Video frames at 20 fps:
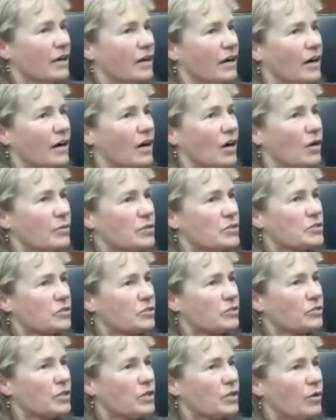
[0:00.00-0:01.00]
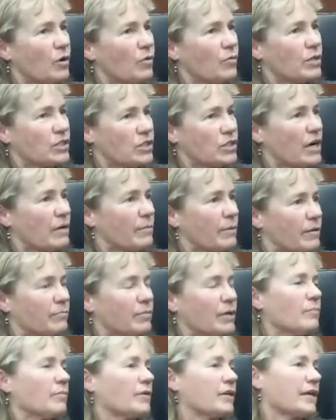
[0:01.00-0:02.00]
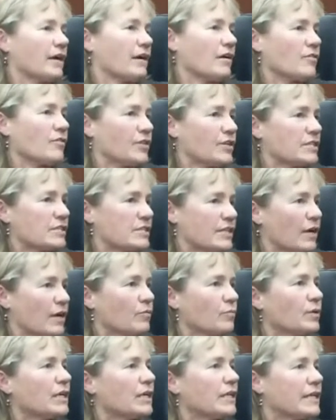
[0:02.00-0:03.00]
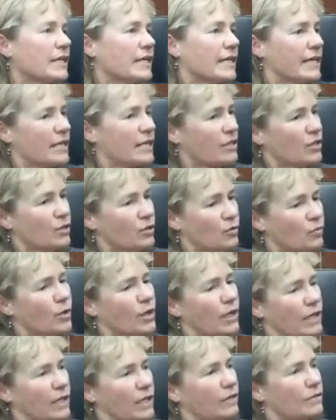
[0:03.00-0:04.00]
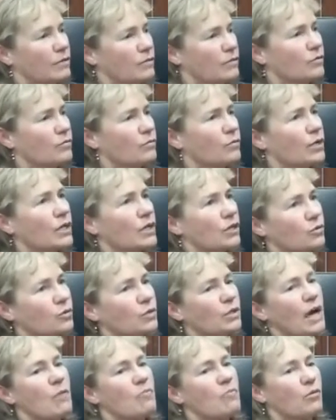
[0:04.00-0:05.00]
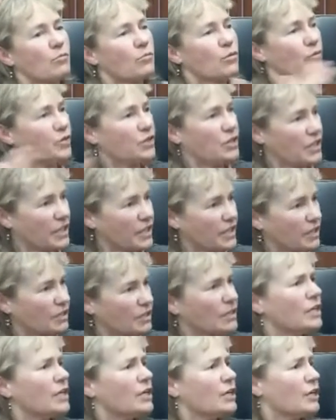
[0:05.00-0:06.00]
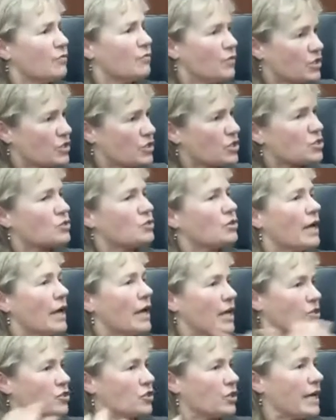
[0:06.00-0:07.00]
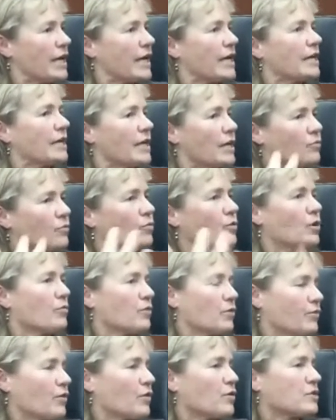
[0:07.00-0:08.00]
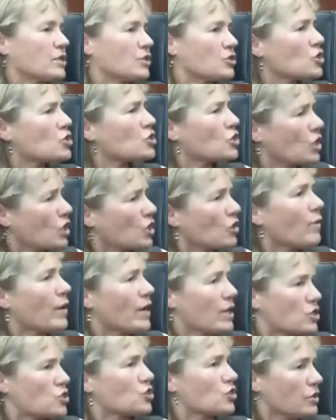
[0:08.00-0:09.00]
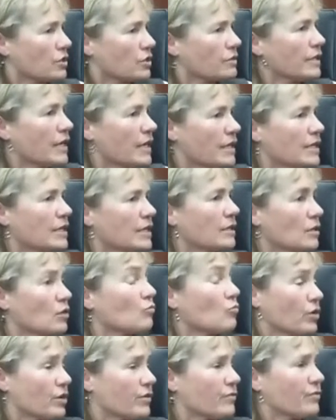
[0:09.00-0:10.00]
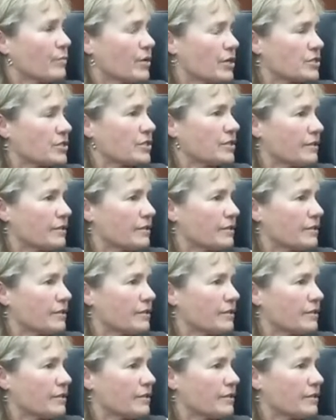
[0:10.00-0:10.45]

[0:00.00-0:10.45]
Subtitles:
But certainly what we talk about in public health is that really we're gonna do a lot more moving the needle if we just educate and work with folks that just aren't quite sure and need a little more information.